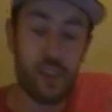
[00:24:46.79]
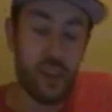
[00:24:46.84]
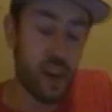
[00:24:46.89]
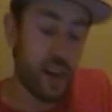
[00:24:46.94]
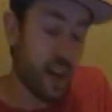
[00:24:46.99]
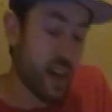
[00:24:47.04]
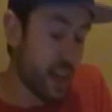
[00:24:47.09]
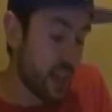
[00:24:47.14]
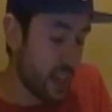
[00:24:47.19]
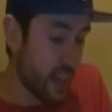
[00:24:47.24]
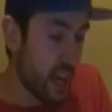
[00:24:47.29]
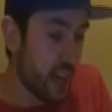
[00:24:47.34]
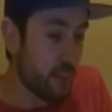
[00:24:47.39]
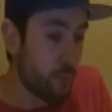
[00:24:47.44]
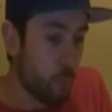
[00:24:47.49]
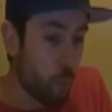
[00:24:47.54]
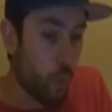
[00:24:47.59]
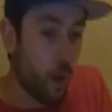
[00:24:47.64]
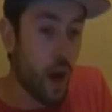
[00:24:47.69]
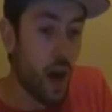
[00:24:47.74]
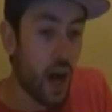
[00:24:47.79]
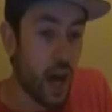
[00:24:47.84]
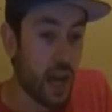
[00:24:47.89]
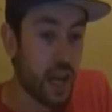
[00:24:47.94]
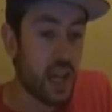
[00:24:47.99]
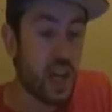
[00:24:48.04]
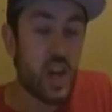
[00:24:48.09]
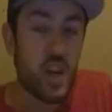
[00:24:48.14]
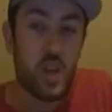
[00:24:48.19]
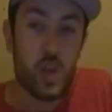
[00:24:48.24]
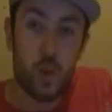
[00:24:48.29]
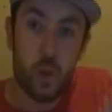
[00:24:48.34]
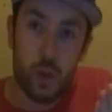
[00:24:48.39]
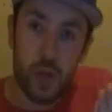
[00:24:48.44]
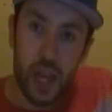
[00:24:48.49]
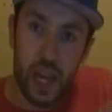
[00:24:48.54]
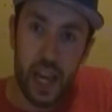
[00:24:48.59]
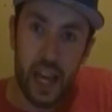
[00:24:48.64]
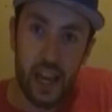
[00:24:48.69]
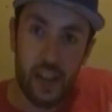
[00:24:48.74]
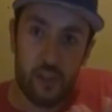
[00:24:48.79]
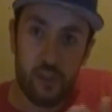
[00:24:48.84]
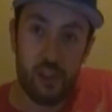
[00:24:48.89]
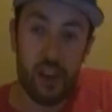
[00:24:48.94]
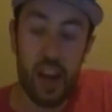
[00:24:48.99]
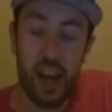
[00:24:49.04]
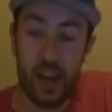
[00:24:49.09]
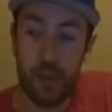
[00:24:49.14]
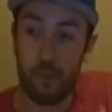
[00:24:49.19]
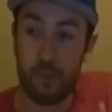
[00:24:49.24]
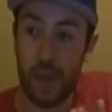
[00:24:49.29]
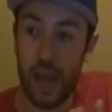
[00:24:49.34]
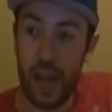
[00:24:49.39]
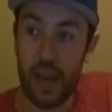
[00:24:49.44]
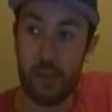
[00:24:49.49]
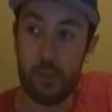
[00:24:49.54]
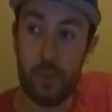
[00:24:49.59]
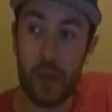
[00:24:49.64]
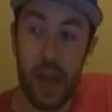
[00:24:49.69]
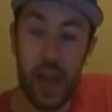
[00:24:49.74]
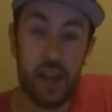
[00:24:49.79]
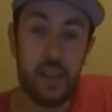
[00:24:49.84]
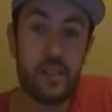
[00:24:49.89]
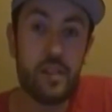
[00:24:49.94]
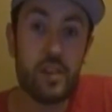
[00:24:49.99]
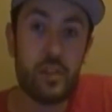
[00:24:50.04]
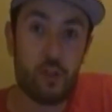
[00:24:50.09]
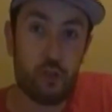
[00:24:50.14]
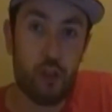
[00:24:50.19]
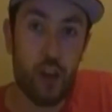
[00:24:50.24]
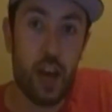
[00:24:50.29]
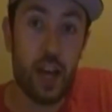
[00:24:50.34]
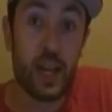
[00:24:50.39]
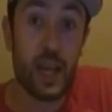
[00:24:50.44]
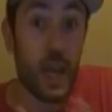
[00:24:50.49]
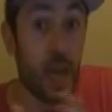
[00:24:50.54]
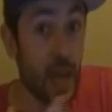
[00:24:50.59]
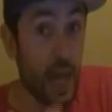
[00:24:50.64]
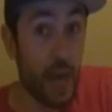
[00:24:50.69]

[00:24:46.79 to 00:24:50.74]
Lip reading: and I get why you can't check manually check